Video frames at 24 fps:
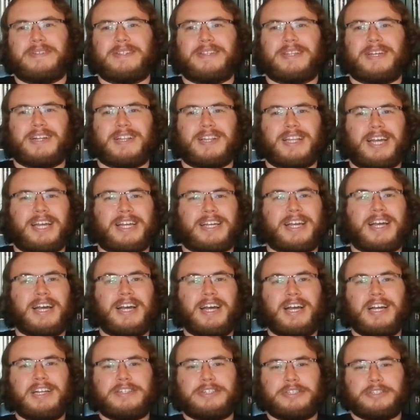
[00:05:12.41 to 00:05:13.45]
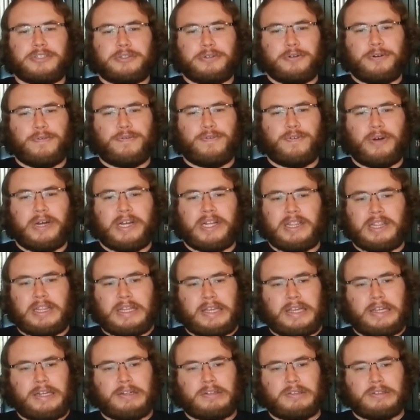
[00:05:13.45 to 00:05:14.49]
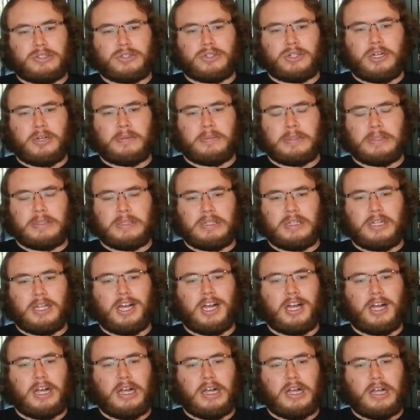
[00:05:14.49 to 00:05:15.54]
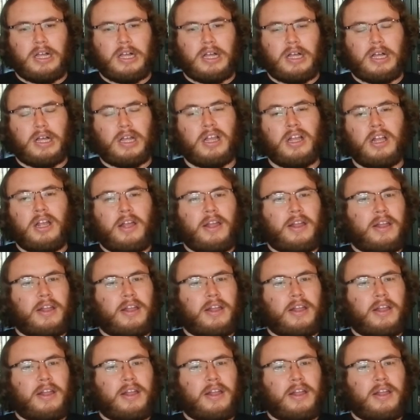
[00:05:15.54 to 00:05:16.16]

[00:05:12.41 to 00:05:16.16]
They're like, just to avoid legal trouble,